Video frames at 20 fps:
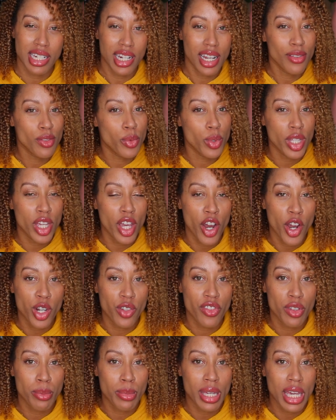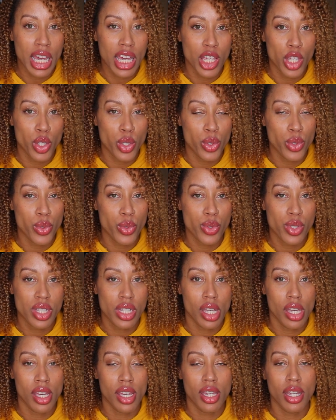Never really heard of it being used
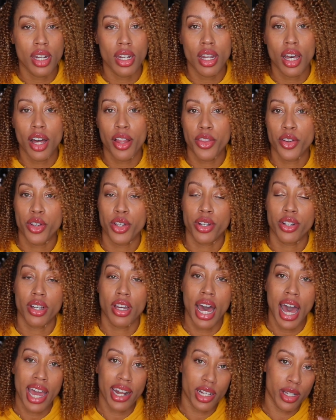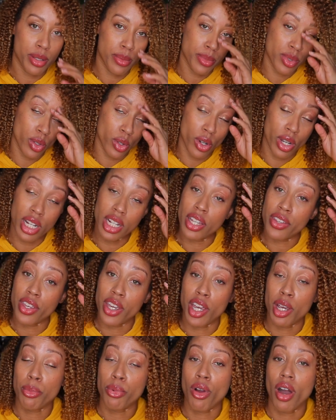in other items or any other
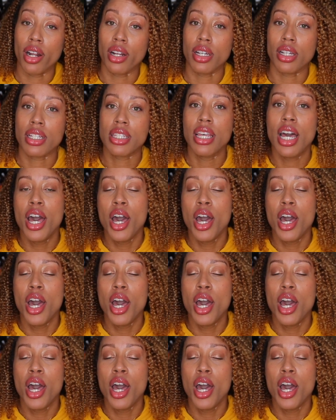hair products.